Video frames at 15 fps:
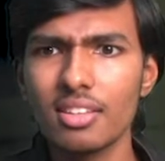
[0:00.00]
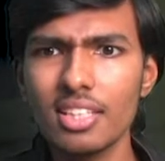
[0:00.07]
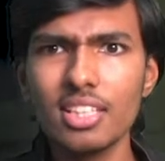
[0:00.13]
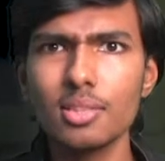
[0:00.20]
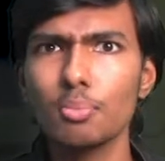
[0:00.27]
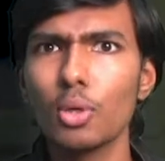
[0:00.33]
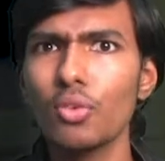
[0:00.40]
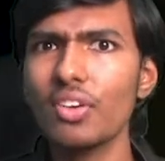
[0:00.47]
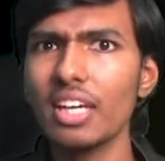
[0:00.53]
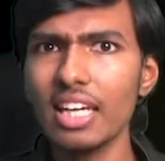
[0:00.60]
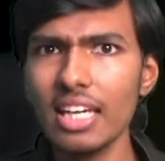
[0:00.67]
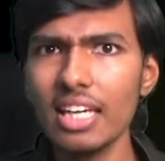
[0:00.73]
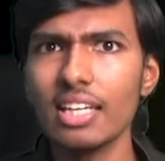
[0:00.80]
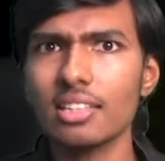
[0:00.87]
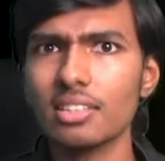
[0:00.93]
This movie
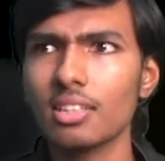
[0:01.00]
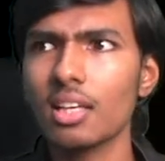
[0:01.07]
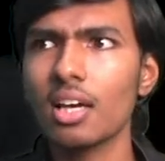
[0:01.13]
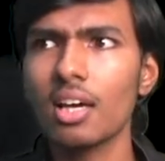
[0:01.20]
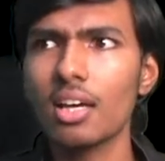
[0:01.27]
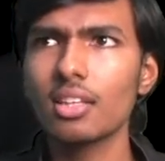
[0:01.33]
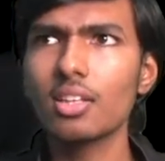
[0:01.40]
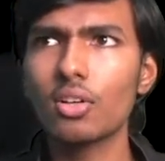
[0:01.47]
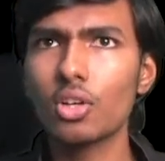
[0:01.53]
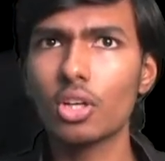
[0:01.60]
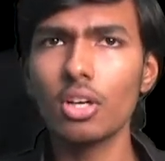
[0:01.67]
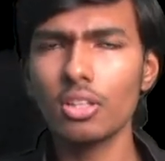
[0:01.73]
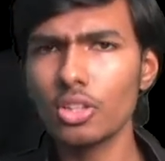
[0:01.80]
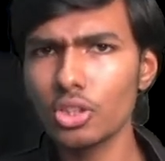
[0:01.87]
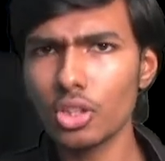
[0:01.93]
is.
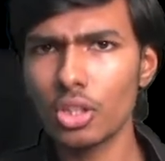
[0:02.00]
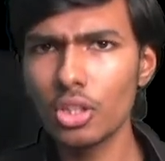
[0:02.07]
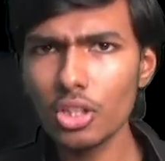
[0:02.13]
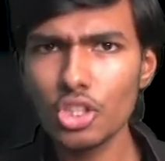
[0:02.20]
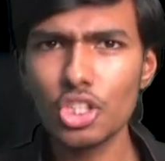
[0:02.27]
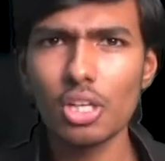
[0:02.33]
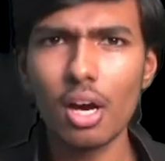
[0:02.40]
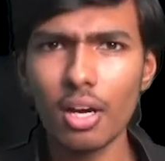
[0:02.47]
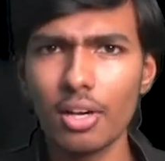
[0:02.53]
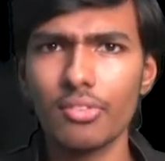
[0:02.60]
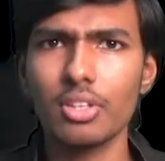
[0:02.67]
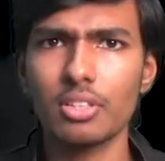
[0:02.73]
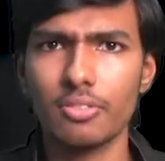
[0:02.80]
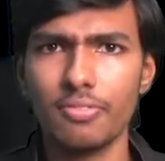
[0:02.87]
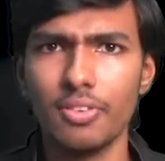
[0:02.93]
There's a good chunk of
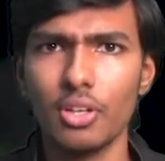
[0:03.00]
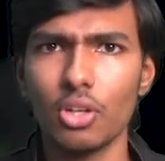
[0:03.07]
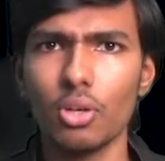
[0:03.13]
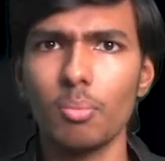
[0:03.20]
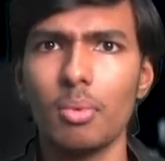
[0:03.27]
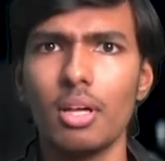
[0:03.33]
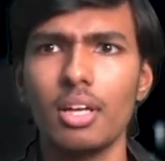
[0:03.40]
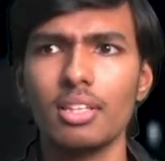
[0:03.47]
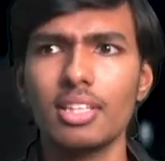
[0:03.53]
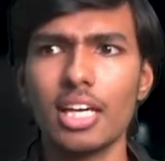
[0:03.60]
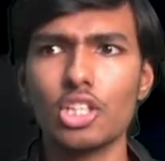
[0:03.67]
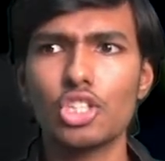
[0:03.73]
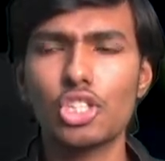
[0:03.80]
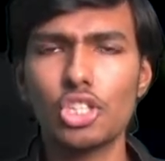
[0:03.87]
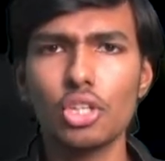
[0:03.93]
this film that
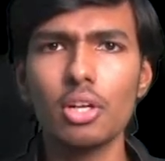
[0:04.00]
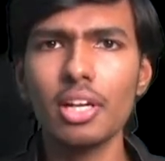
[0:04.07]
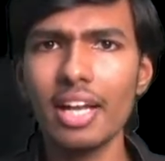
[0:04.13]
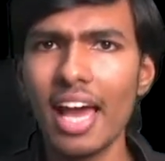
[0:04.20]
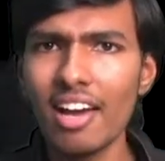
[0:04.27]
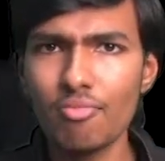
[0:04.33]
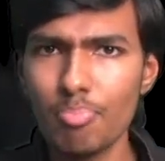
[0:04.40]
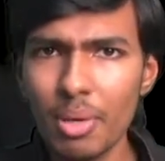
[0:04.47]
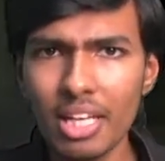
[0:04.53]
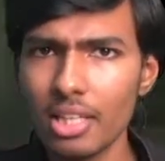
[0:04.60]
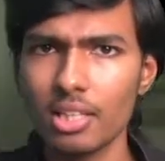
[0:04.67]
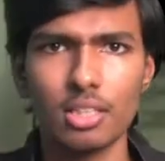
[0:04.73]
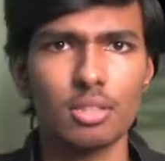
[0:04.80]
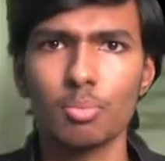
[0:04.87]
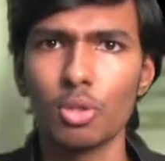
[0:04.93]
shouldn't have been in
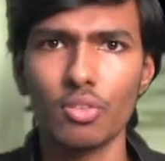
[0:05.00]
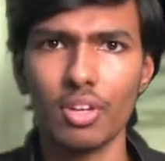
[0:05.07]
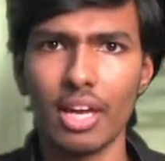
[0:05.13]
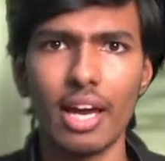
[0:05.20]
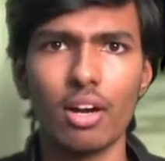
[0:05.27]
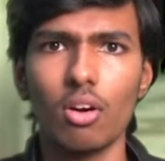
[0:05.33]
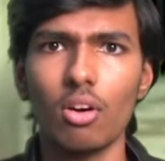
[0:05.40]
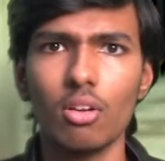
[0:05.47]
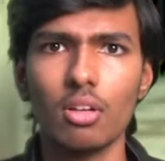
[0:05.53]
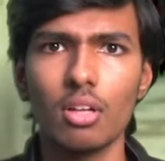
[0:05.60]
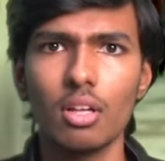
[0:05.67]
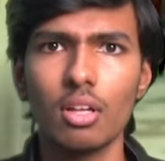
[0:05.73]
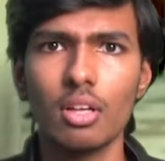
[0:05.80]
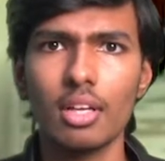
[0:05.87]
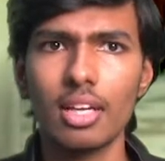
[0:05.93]
this movie at all.
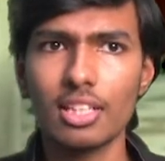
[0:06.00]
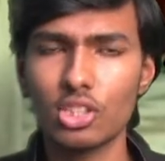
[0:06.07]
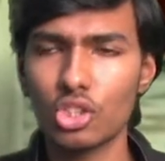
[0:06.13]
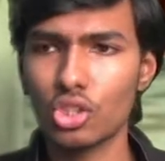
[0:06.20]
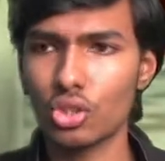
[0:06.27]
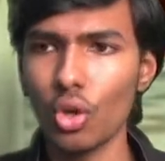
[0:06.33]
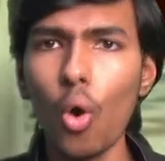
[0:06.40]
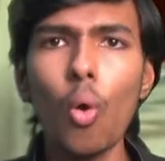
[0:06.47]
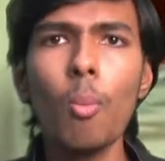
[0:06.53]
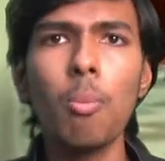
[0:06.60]
It's so